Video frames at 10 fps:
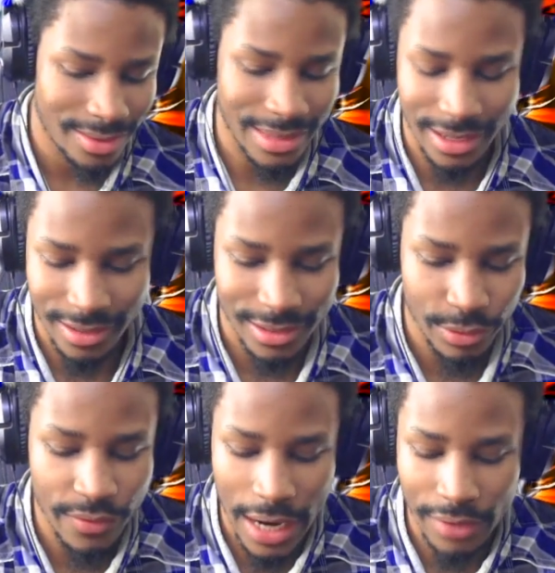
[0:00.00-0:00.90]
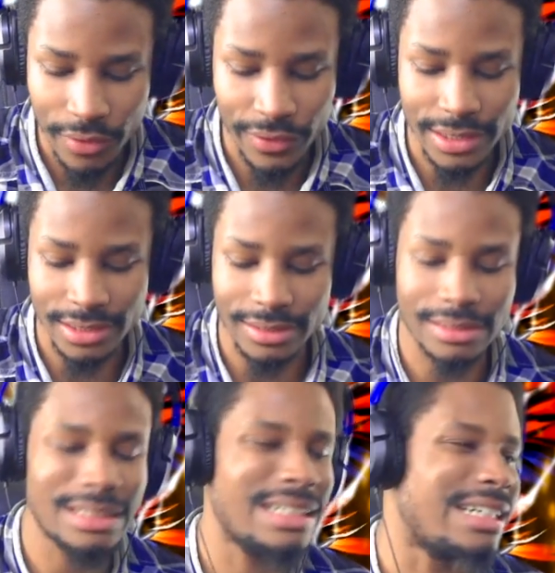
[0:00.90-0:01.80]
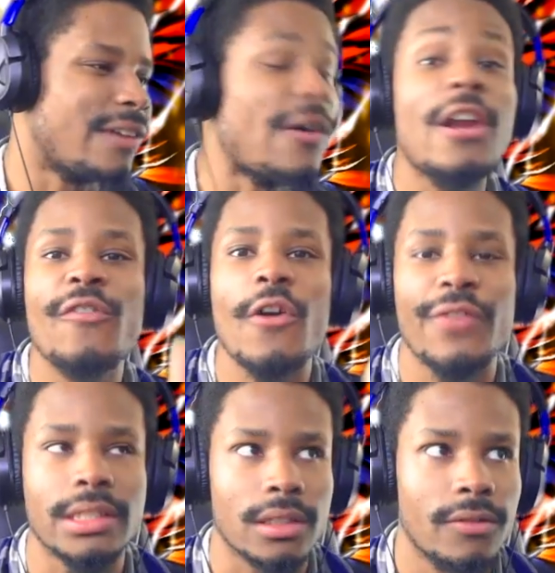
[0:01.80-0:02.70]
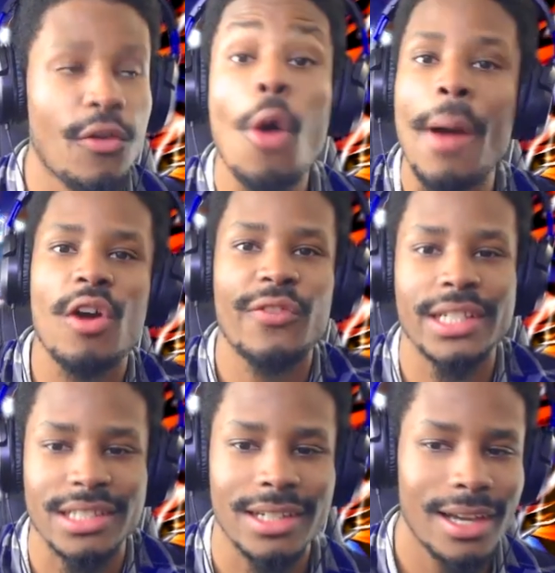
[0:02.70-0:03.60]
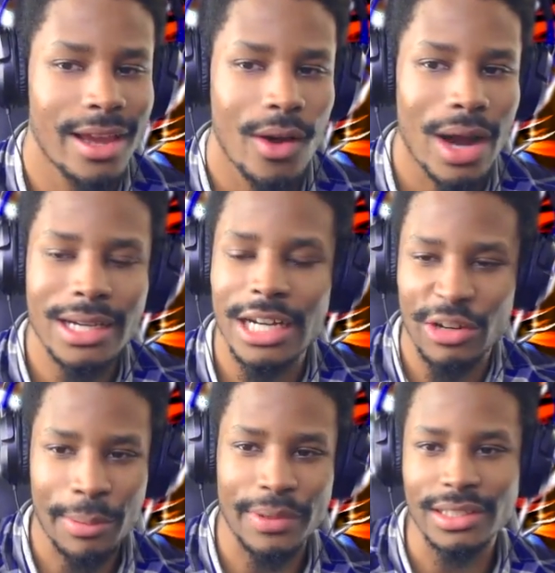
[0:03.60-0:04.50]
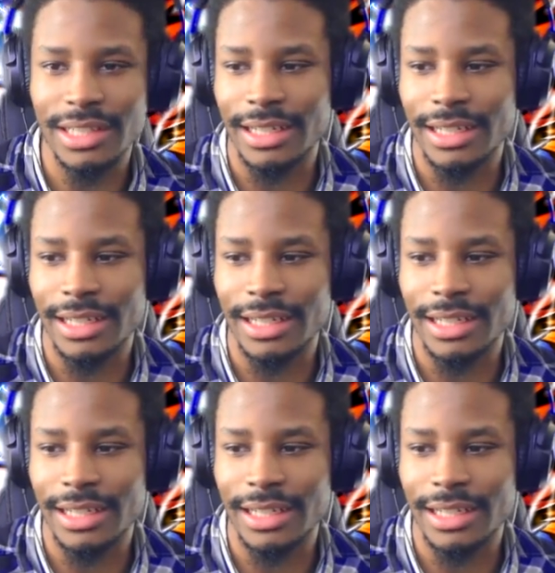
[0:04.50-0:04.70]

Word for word: That uh revival Freezer. Ugh. Final form Freezer. Full power Freezer. How can I remember his